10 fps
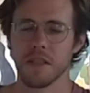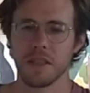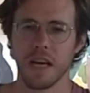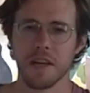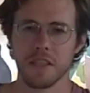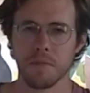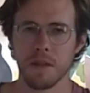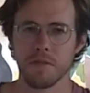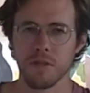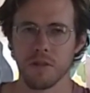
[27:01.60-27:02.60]
that's not a
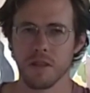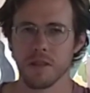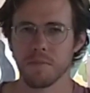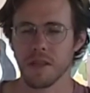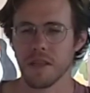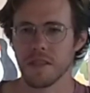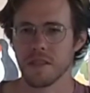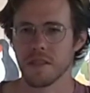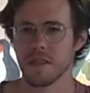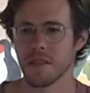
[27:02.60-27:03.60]
cement floor,
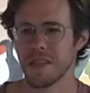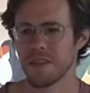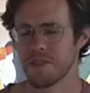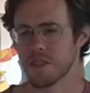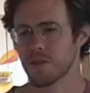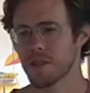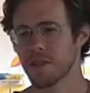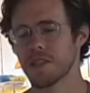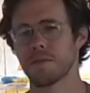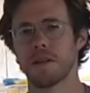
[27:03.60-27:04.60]
because if they're stored
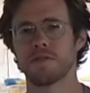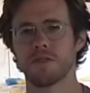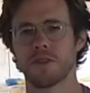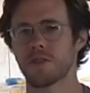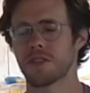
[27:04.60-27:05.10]
on a cement floor,